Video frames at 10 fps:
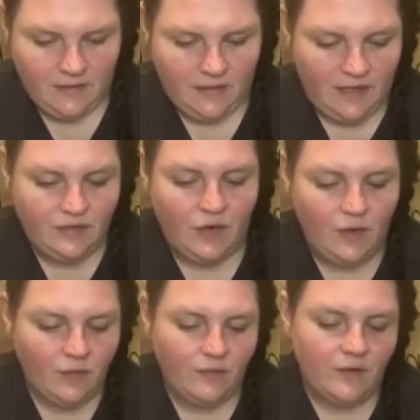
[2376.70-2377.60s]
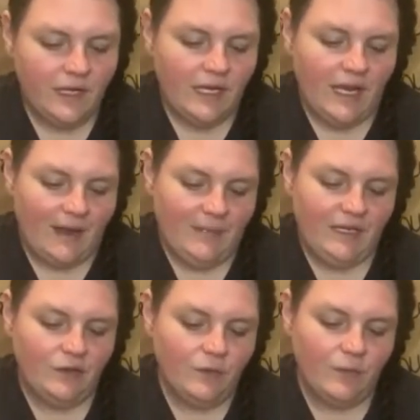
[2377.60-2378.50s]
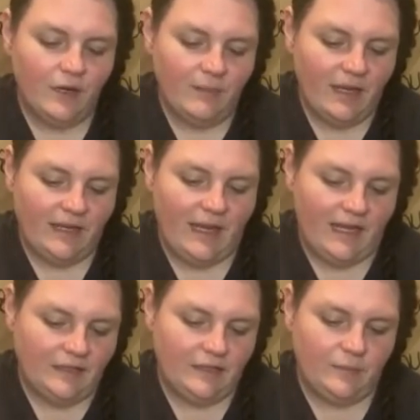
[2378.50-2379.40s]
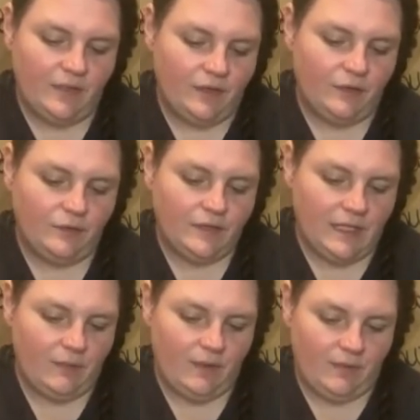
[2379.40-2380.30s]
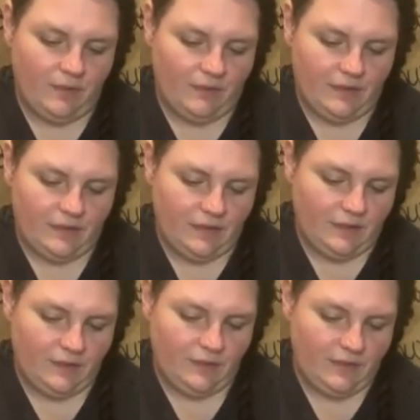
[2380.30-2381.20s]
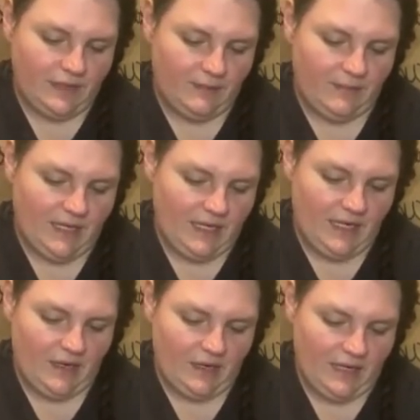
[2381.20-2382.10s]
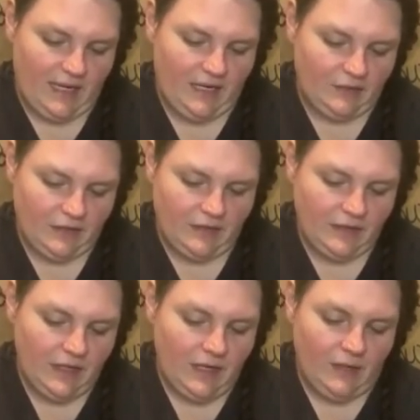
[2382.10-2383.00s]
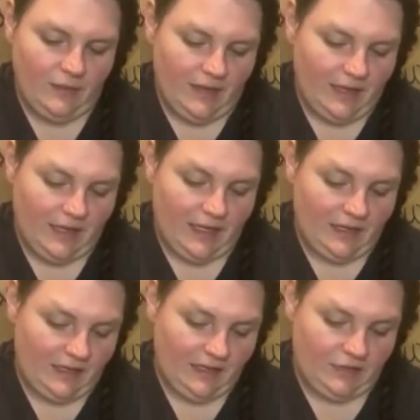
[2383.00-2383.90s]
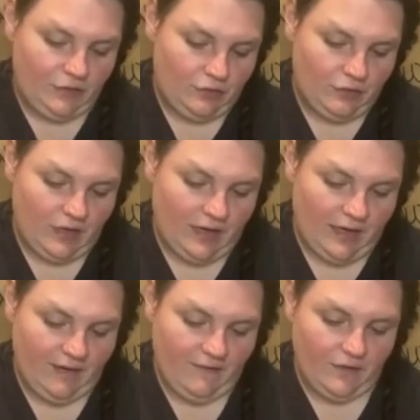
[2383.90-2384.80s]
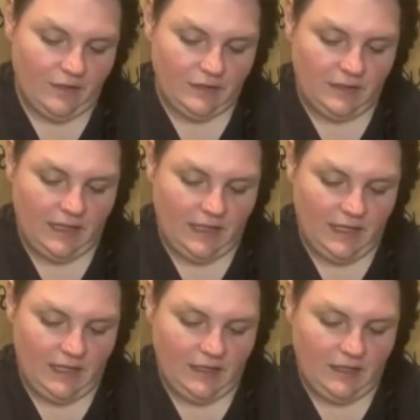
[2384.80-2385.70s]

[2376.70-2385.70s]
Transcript: And don't, I mean, you could worry about the edges, but you'll see what we're going to do in a minute on the edges. We gotta let these dry for a second.